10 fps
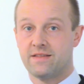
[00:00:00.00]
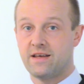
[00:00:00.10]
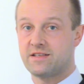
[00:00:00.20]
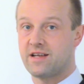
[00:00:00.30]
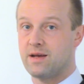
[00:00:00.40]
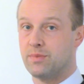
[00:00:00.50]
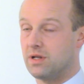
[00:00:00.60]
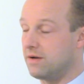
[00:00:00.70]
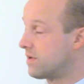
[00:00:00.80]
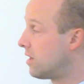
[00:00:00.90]
This
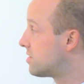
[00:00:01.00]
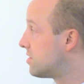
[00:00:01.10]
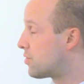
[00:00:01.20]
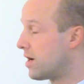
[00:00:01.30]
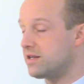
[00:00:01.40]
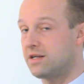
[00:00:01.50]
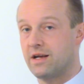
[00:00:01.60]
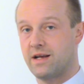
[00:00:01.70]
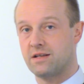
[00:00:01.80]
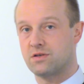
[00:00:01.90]
table of
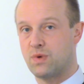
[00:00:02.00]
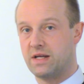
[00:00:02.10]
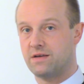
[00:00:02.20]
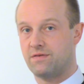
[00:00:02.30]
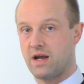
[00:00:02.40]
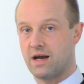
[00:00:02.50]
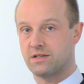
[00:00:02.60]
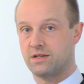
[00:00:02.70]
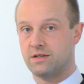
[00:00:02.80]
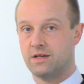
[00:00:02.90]
concentration against rate of
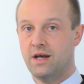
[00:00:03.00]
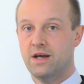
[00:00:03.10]
reaction.